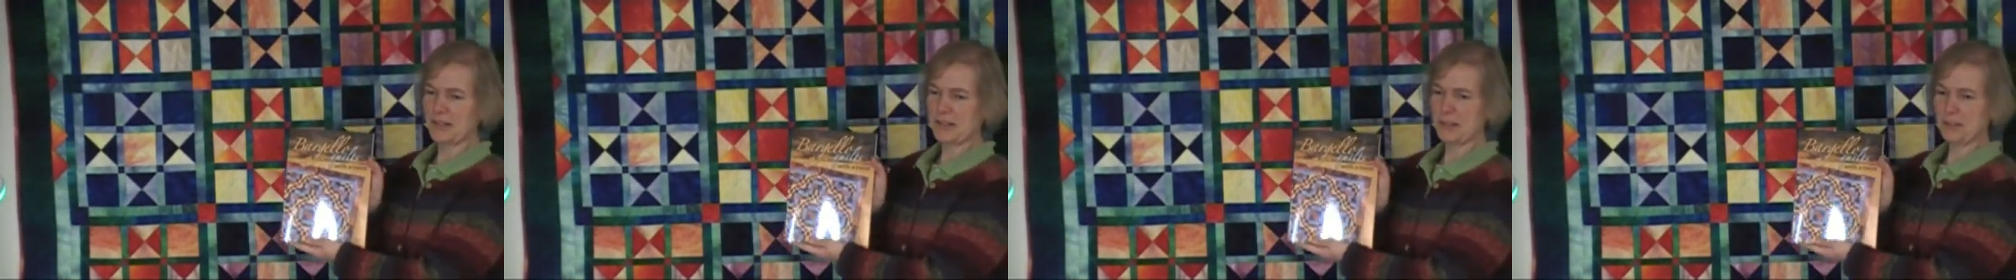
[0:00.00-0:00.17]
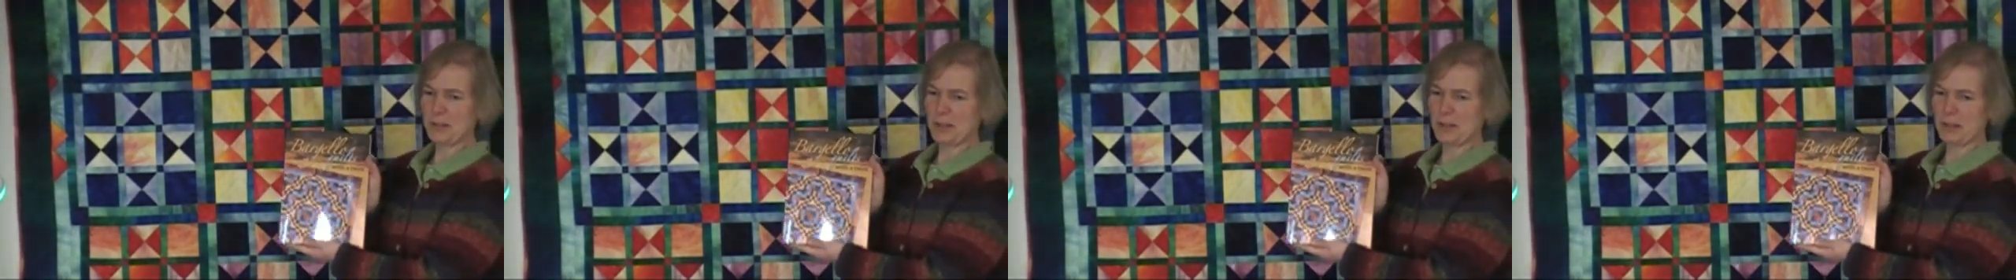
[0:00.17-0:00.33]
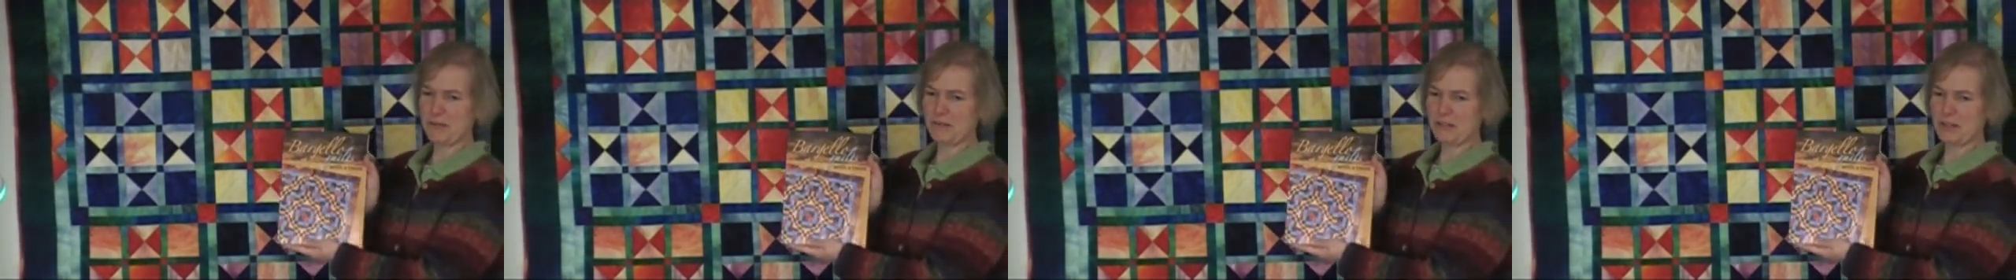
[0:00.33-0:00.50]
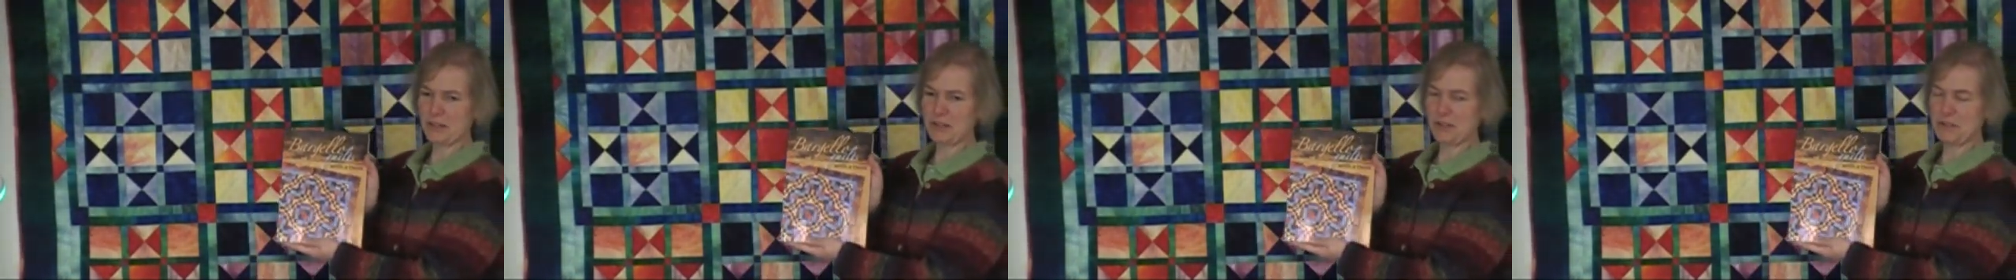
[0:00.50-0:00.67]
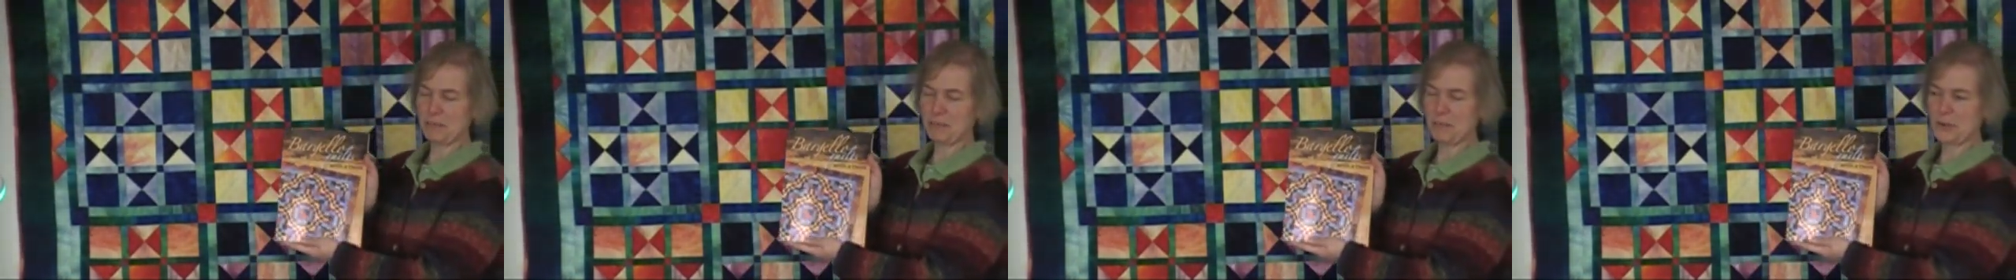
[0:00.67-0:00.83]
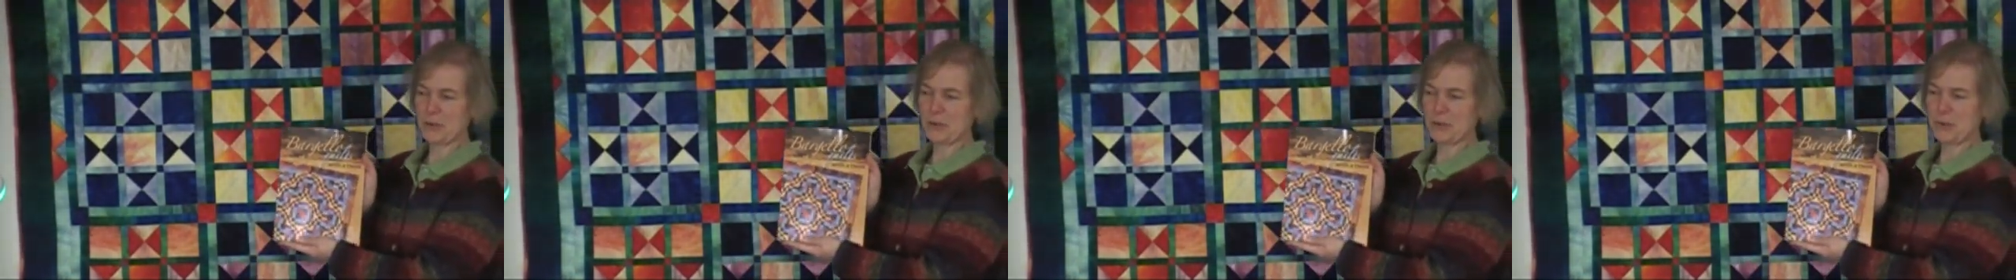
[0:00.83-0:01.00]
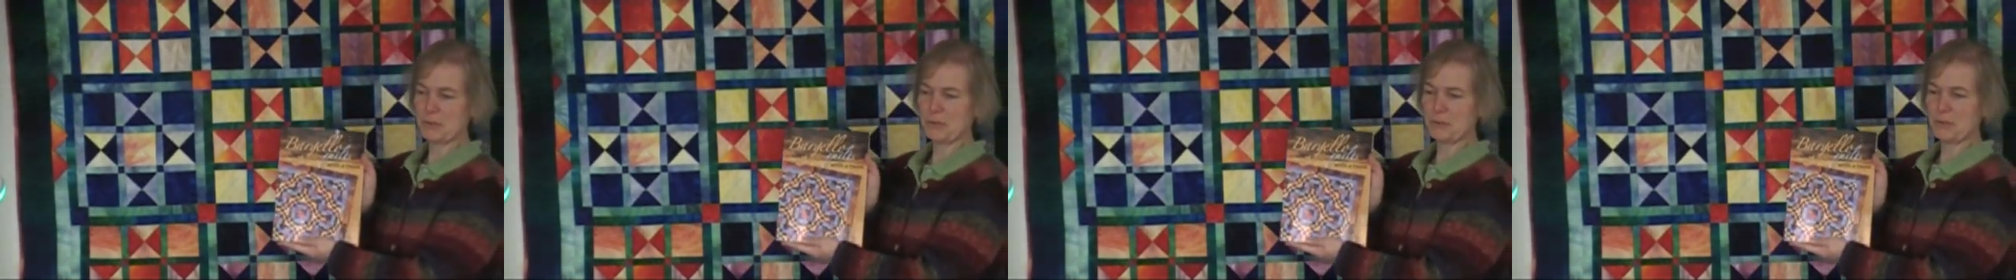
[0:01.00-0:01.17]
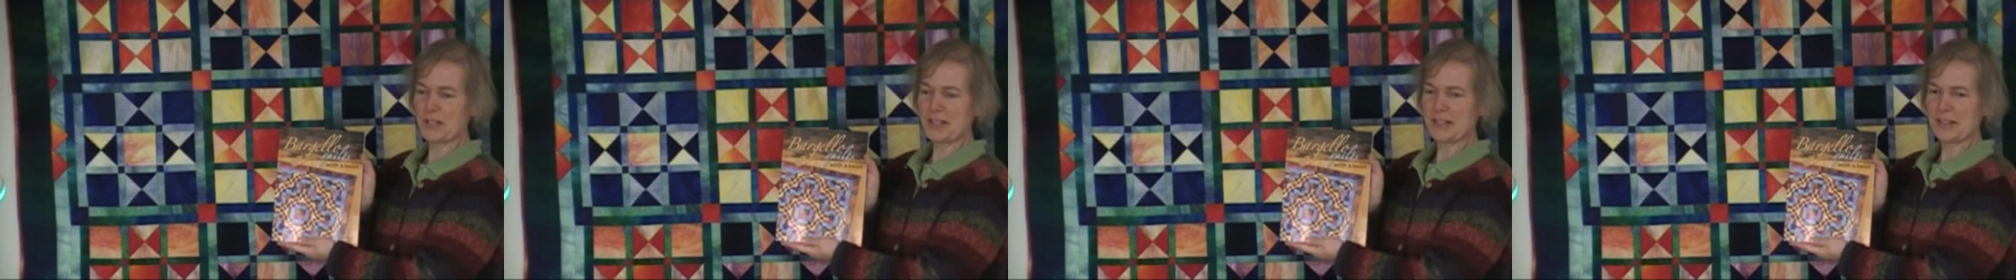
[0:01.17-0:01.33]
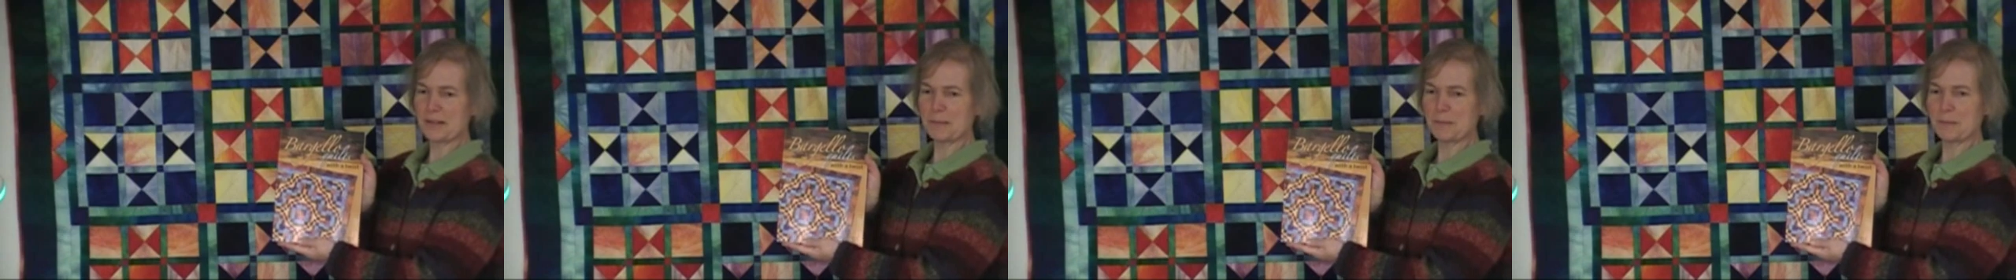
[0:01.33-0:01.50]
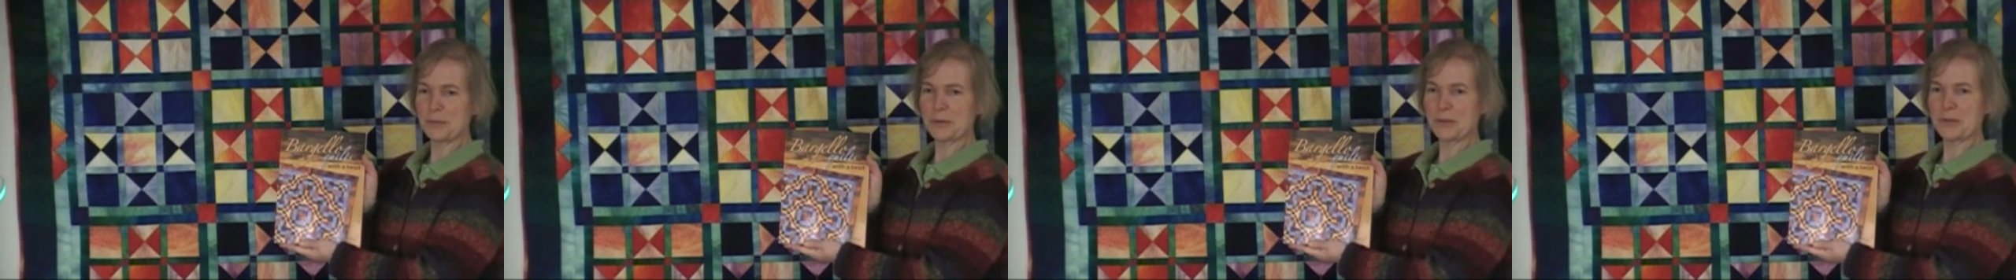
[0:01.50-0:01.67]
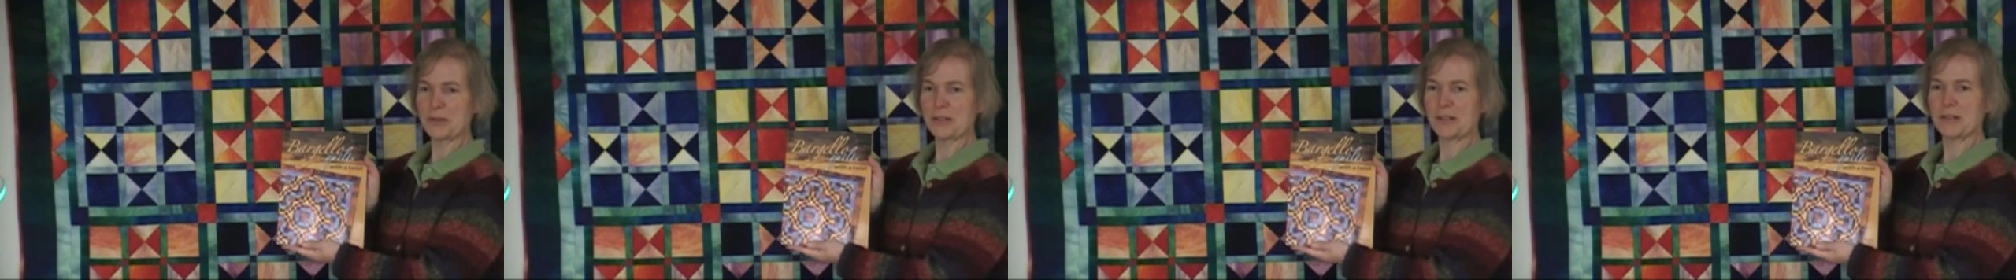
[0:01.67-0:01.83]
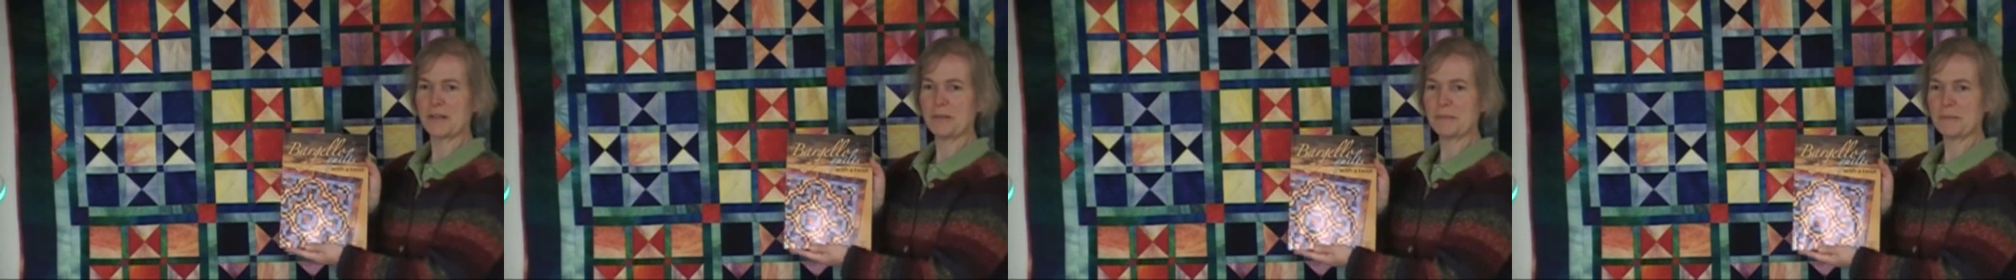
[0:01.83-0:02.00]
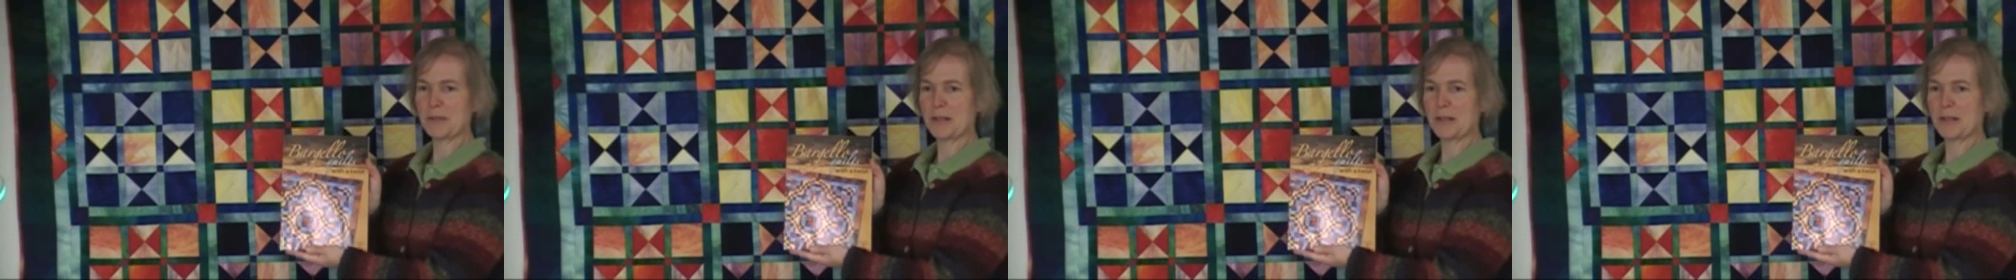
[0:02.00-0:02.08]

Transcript: is my most recent book,